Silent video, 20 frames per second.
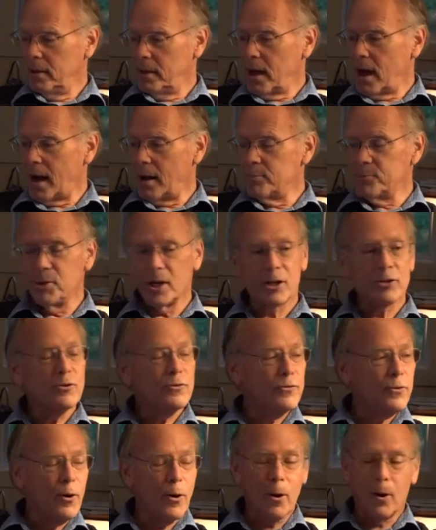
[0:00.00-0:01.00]
Objects
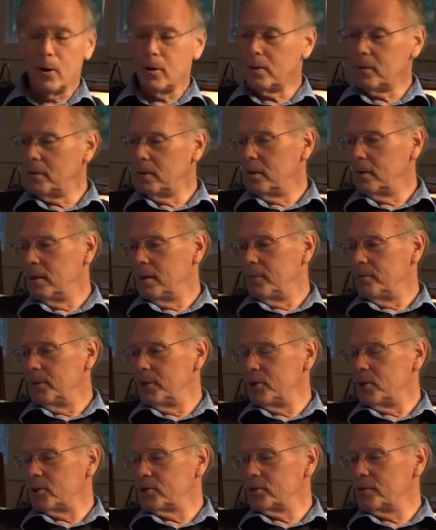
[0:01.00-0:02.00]
fall
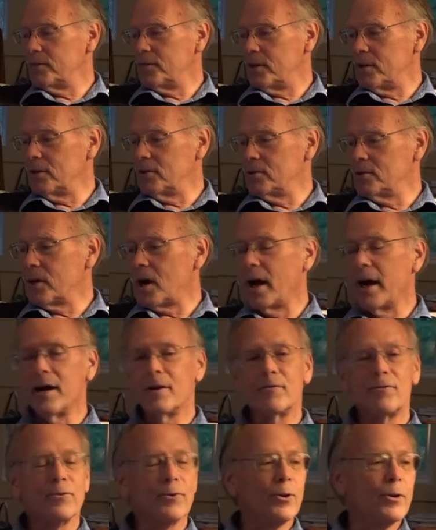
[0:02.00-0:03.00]
because of their desire
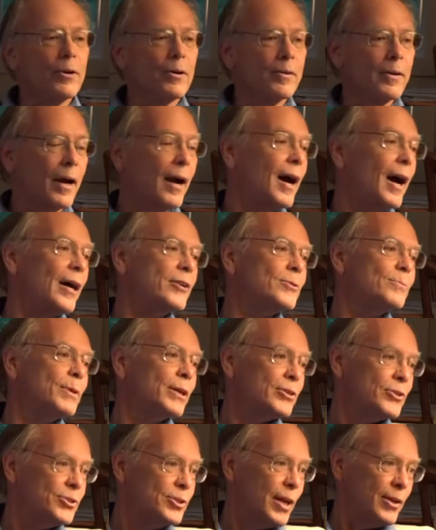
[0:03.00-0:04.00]
for the cosmic
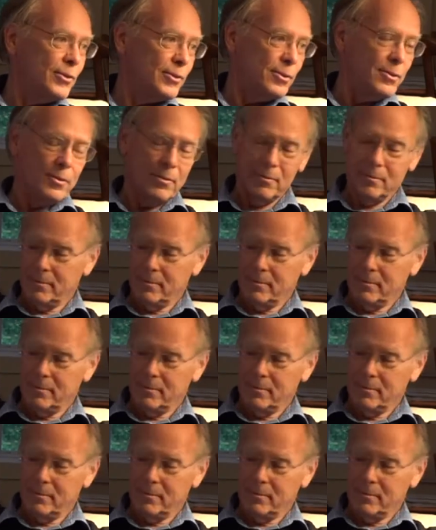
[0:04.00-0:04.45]
center.